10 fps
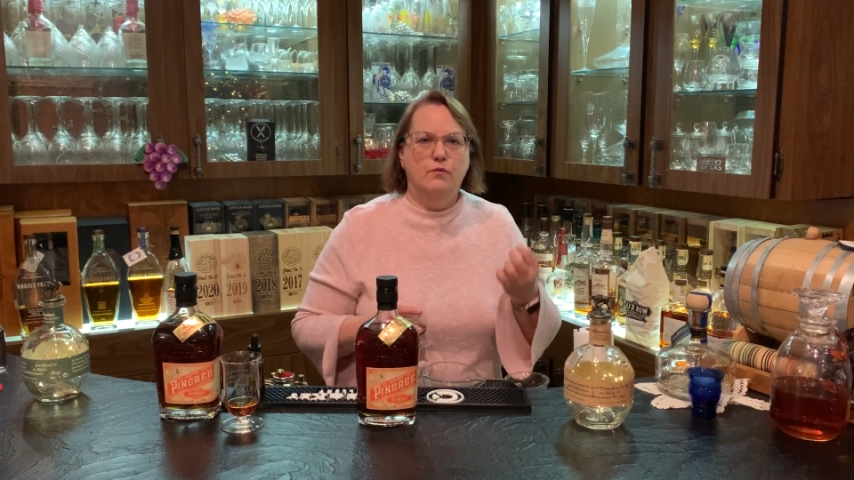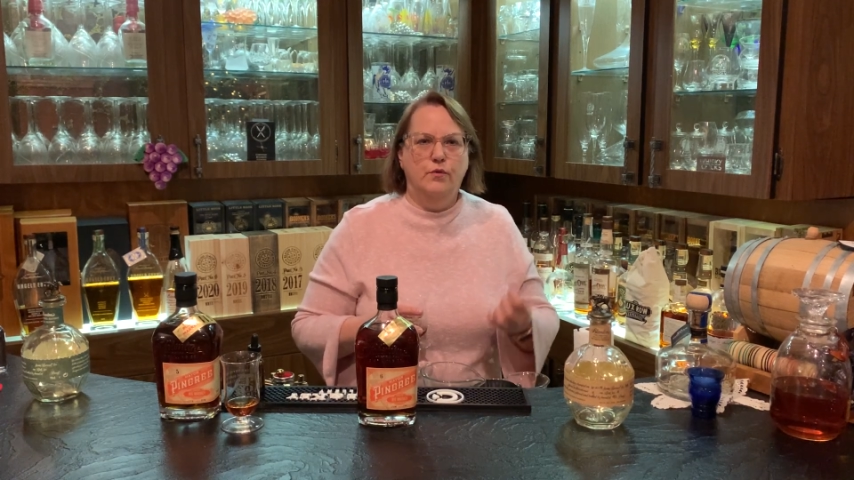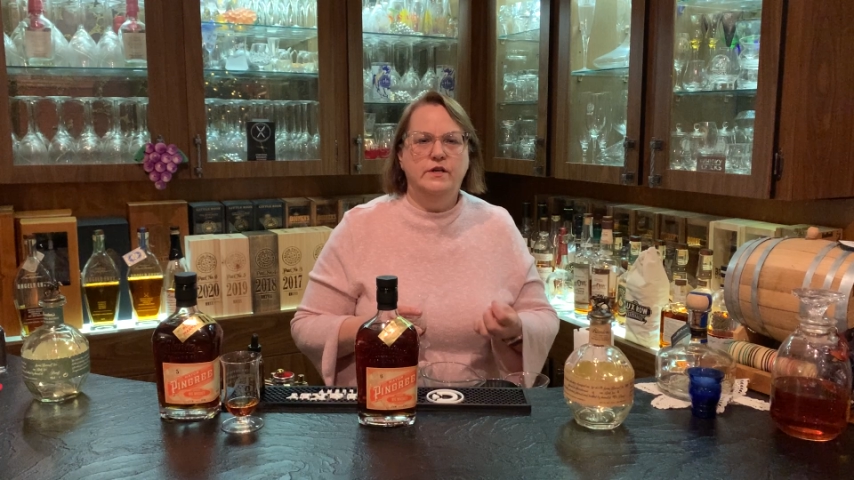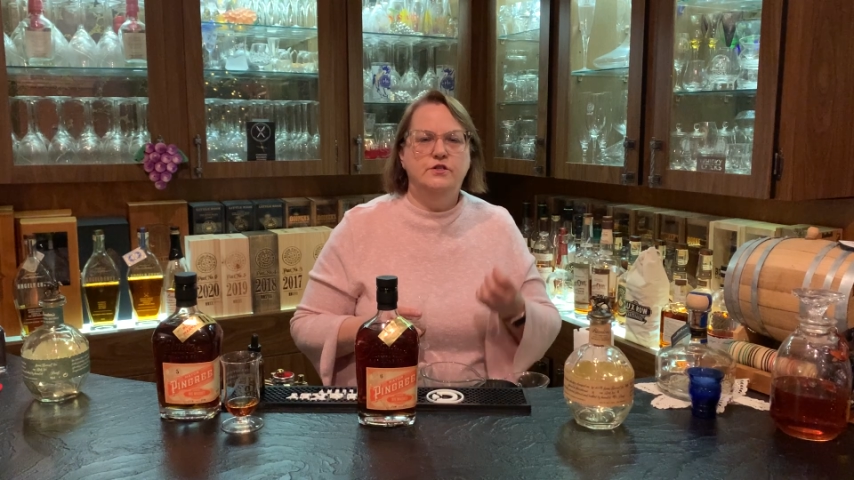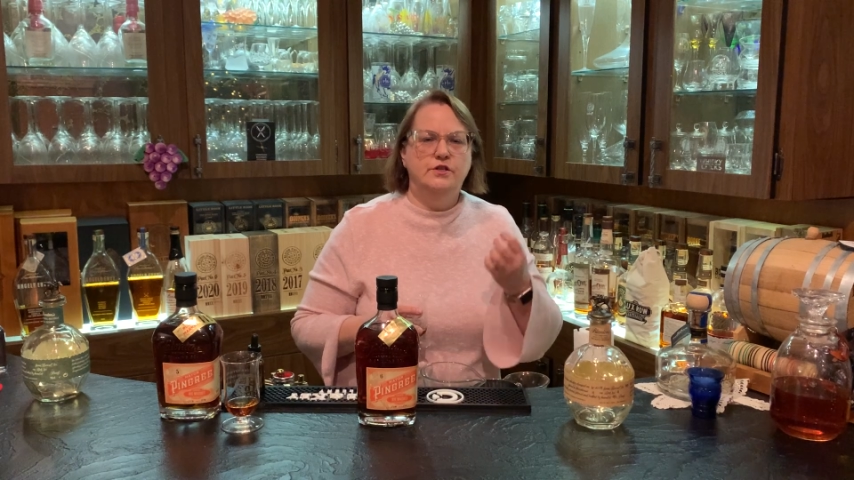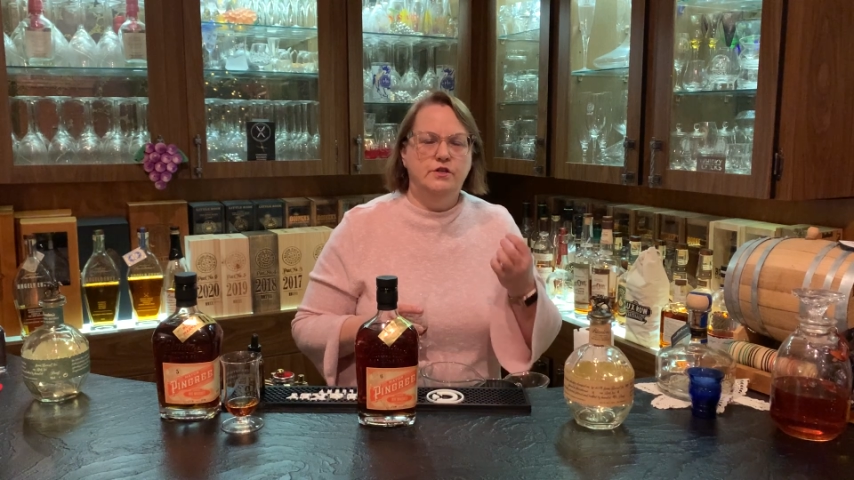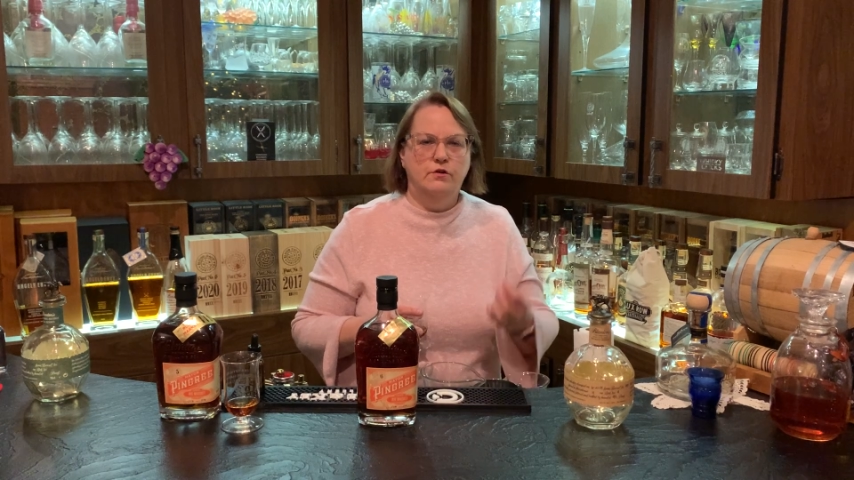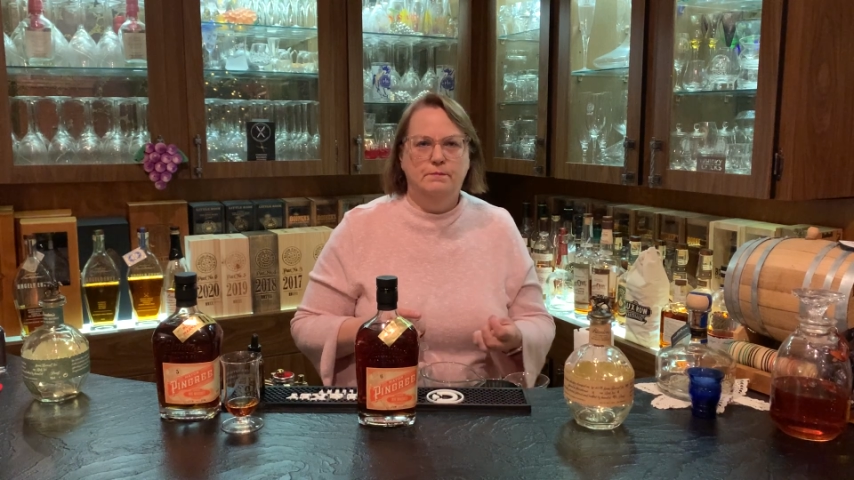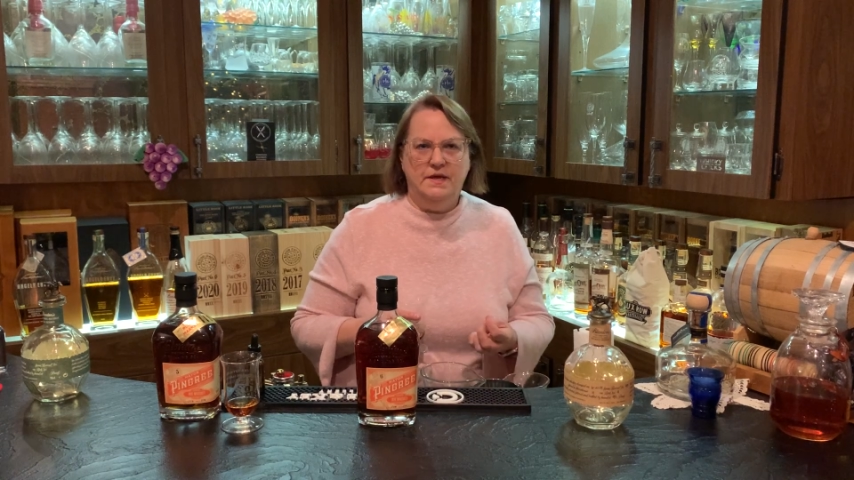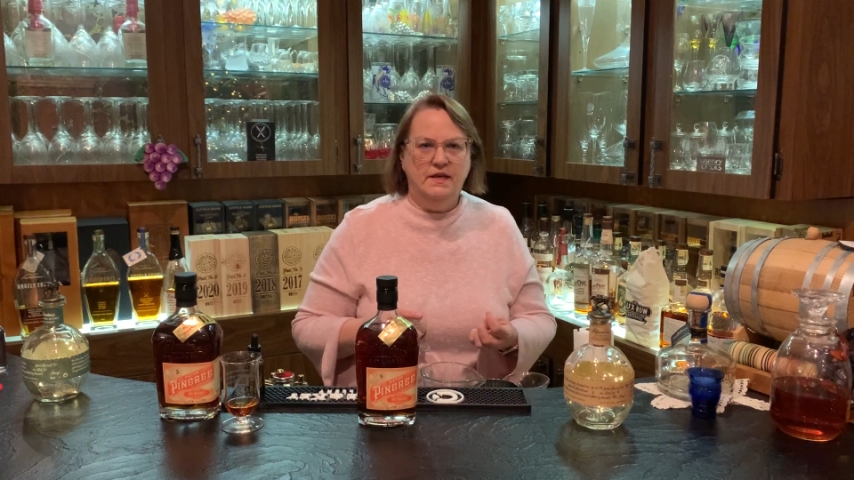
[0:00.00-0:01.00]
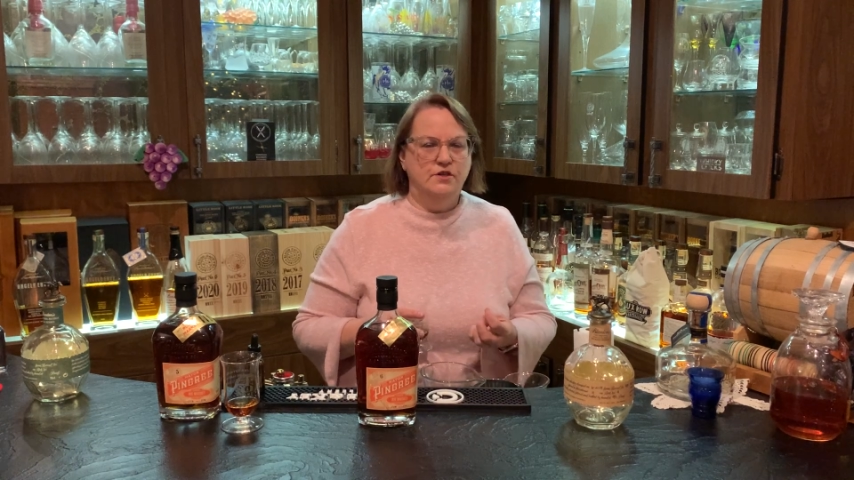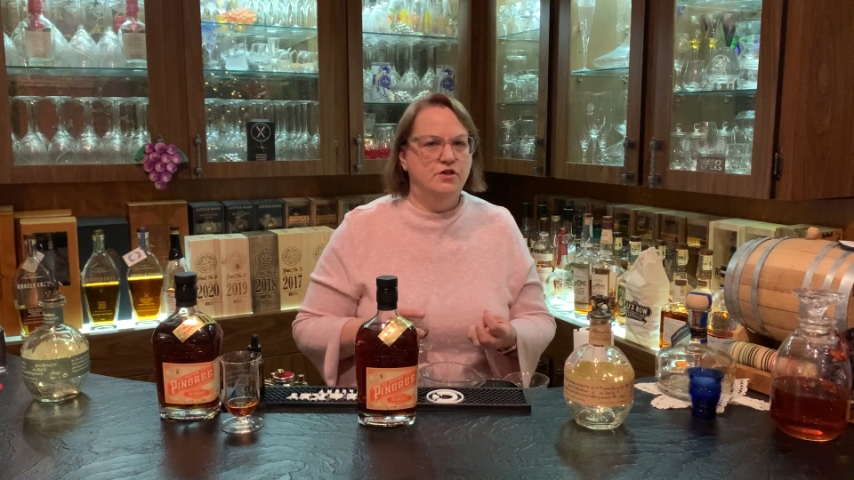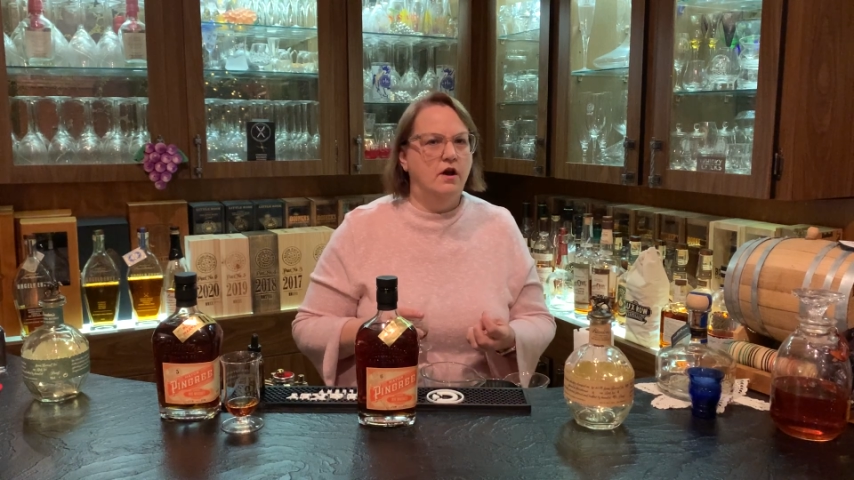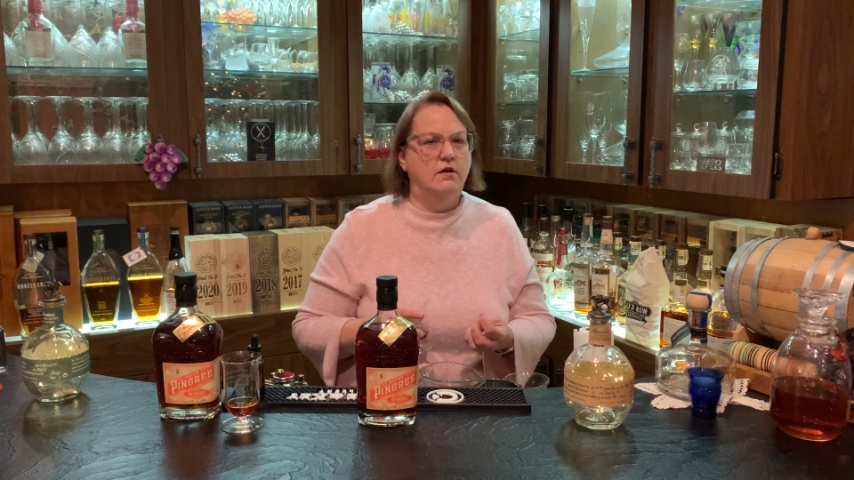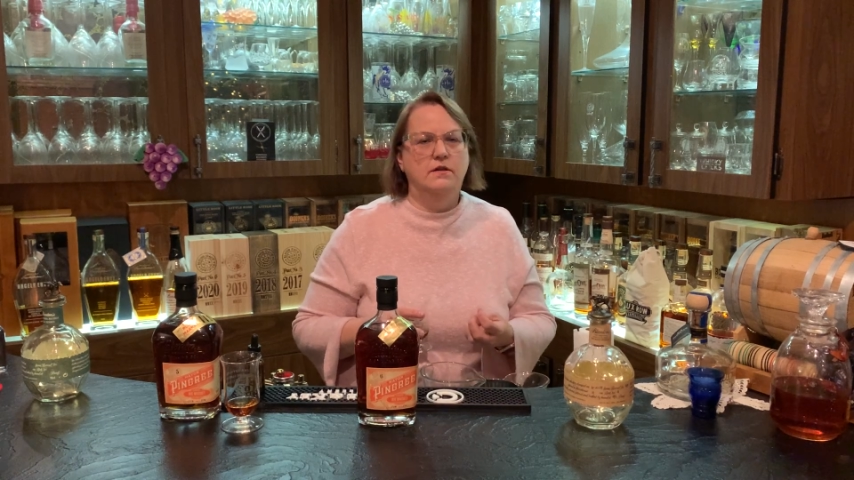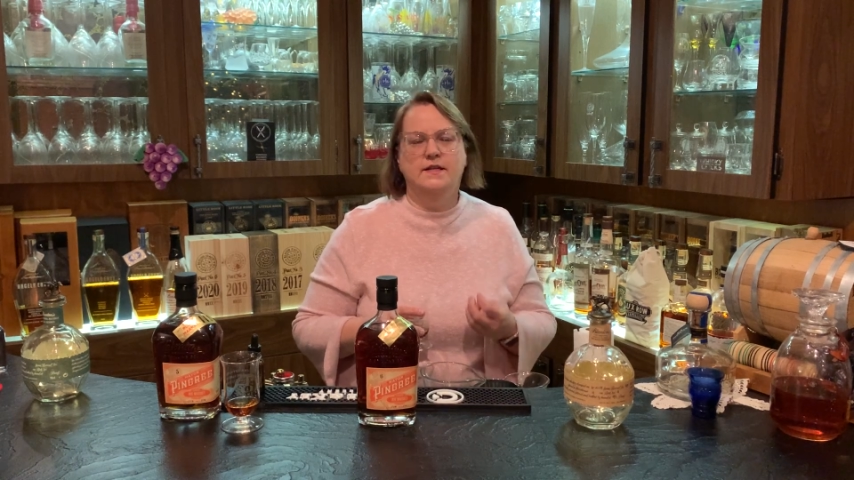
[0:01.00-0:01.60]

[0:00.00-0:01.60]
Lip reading: rich European chocolate.